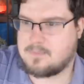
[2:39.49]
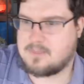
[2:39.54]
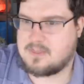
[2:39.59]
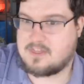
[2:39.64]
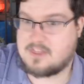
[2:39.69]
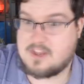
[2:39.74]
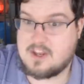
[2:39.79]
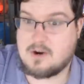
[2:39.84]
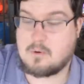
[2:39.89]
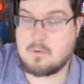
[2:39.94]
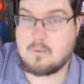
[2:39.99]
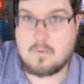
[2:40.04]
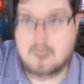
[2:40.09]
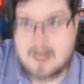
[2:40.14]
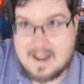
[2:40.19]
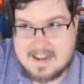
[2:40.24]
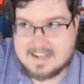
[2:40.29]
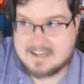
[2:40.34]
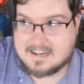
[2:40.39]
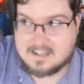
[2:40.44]

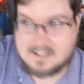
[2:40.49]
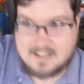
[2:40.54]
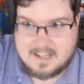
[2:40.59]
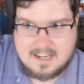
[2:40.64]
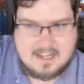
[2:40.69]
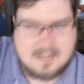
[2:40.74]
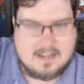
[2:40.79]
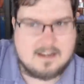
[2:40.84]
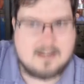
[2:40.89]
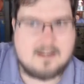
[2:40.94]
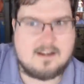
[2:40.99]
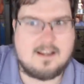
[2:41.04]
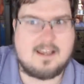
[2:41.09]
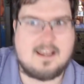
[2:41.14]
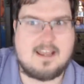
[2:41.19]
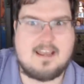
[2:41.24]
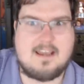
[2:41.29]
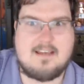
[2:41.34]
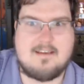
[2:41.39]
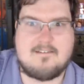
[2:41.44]
Theoretically,
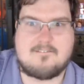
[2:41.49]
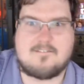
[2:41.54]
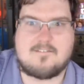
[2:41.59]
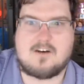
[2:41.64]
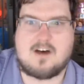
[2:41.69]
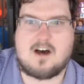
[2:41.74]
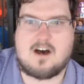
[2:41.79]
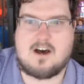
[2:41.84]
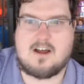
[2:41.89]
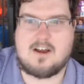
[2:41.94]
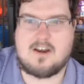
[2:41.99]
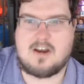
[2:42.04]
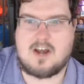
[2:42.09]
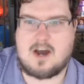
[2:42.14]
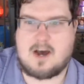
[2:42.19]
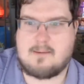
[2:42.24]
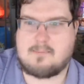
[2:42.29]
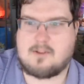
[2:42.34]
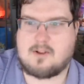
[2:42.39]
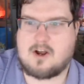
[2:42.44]
if a
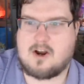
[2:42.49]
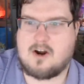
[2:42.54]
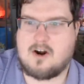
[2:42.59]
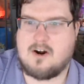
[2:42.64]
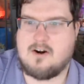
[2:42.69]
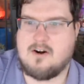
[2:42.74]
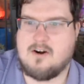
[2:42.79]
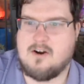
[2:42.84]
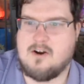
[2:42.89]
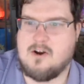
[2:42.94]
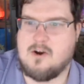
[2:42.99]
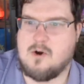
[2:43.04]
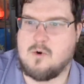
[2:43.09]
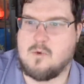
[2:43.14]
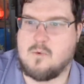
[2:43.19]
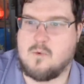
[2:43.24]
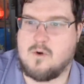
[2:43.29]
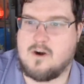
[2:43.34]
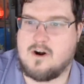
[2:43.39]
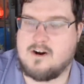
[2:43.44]
Noblar
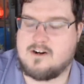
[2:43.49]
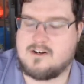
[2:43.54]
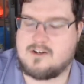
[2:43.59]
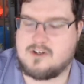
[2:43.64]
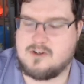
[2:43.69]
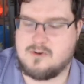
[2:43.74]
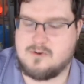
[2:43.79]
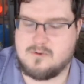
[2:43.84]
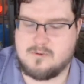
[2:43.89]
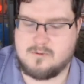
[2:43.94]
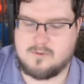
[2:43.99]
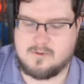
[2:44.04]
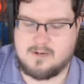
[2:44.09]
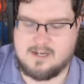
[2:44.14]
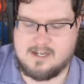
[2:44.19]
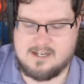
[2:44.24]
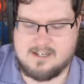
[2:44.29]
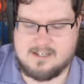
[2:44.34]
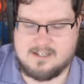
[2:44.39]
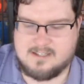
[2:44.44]
were to
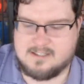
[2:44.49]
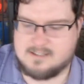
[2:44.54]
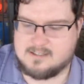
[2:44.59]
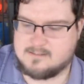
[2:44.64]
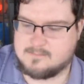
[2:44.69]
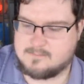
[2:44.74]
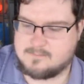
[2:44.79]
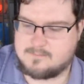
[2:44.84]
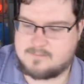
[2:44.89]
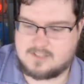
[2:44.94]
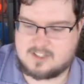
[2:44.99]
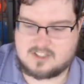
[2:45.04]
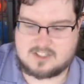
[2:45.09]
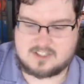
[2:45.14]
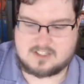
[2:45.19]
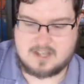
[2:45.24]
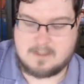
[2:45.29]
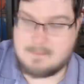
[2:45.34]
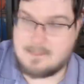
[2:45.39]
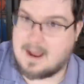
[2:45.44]

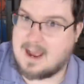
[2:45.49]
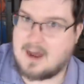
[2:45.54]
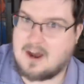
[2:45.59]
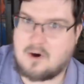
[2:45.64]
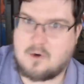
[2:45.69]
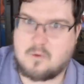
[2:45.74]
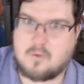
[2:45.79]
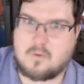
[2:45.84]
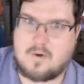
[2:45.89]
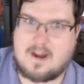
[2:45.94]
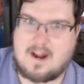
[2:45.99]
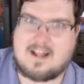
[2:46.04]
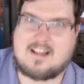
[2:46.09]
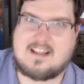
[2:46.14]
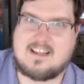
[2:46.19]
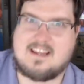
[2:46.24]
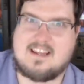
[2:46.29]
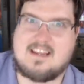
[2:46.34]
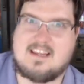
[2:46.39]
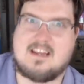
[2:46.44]
somehow
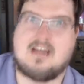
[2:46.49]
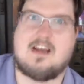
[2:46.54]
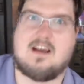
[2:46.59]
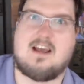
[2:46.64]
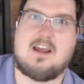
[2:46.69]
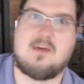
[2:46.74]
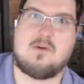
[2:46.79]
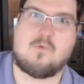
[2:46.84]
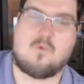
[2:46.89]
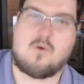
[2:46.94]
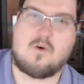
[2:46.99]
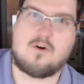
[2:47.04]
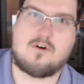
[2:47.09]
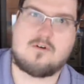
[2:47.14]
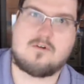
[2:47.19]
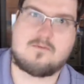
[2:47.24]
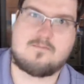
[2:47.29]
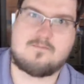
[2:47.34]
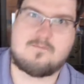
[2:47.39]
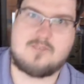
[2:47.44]
rally a
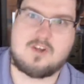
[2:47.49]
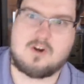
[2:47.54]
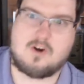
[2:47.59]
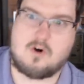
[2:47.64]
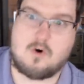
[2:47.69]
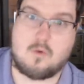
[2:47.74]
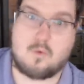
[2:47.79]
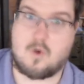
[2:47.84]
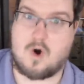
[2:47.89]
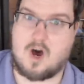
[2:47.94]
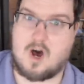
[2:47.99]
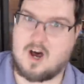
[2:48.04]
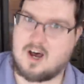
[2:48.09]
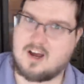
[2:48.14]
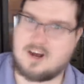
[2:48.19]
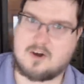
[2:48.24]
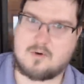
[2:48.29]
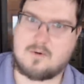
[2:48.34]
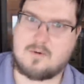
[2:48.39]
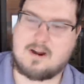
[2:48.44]
war, you know, a
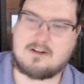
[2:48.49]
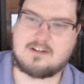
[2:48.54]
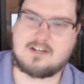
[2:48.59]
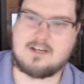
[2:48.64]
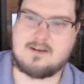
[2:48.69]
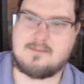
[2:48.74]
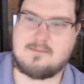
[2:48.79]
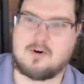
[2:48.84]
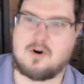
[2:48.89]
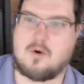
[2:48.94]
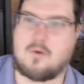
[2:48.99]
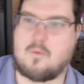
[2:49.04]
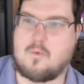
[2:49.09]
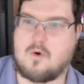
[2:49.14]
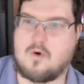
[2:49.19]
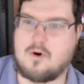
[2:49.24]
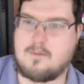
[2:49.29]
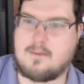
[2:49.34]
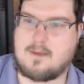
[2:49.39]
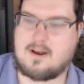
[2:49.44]
Waaagh around him, or a
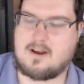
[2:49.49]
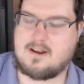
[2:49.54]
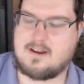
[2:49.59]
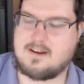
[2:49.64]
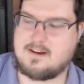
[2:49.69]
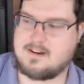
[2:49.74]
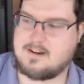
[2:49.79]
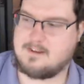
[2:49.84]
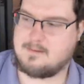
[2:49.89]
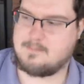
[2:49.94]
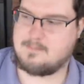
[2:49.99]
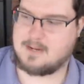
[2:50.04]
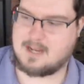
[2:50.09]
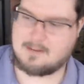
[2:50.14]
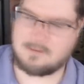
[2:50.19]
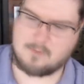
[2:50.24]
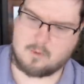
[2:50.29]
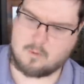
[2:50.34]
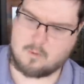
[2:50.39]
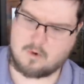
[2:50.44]
warband,
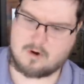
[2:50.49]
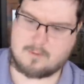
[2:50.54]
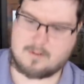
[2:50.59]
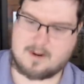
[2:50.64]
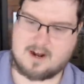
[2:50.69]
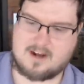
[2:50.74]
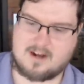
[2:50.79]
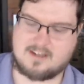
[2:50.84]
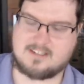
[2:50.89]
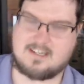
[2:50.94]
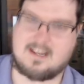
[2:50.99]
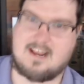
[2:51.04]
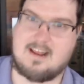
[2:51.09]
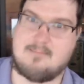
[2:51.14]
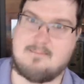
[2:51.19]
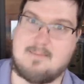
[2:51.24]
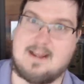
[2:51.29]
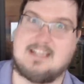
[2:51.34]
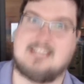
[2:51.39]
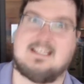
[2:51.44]
become a war boss
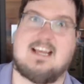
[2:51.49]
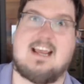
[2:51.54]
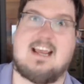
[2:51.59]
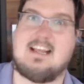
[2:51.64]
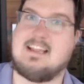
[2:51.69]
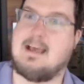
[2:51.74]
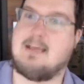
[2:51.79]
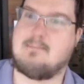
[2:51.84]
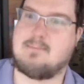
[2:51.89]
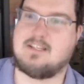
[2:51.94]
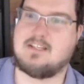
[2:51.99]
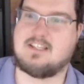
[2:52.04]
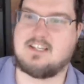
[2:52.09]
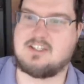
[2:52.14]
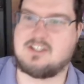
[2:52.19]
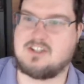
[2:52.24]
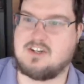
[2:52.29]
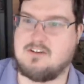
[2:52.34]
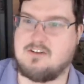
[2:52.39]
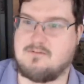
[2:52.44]
and maintain that
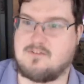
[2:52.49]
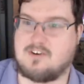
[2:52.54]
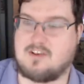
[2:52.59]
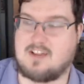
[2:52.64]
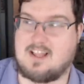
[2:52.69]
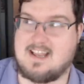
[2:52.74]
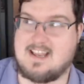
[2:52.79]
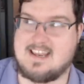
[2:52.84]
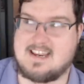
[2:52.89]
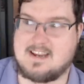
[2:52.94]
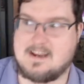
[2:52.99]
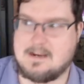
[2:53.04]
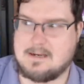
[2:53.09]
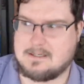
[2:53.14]
position for like